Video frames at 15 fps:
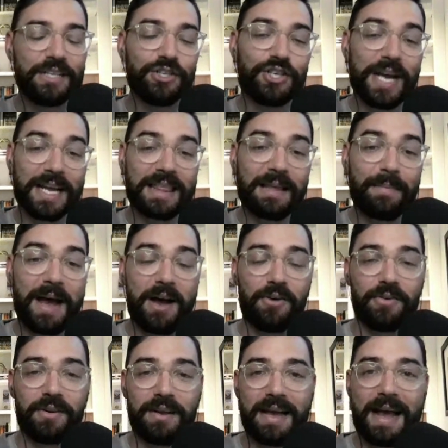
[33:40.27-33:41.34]
Check them
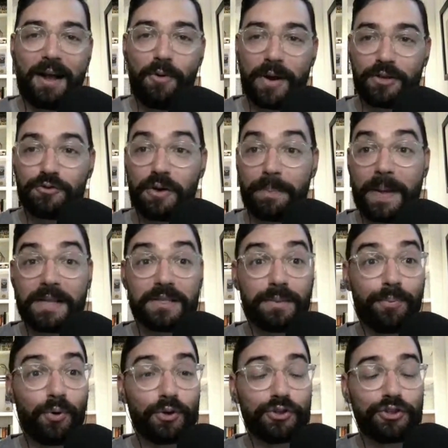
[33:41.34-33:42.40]
out at Kwik Trip and
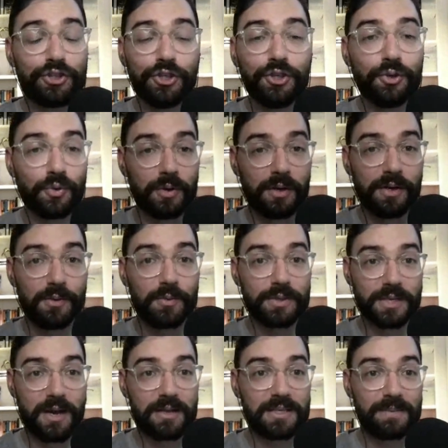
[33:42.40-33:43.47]
support two
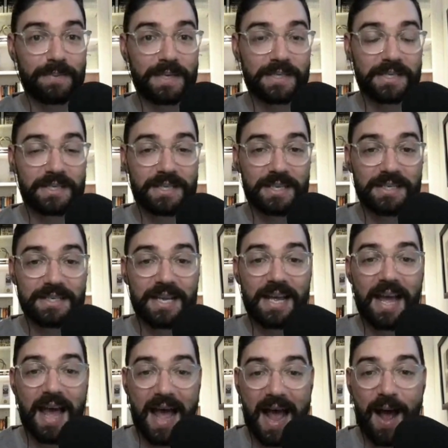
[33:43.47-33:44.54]
Wisconsin businesses
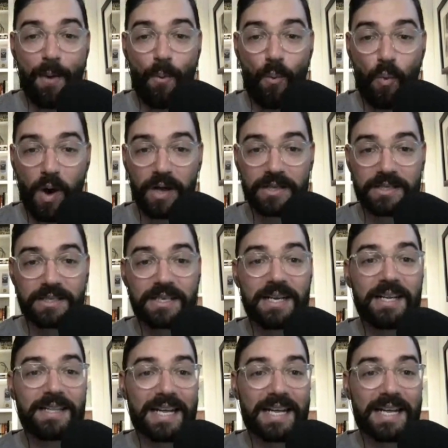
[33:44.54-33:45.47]
at once.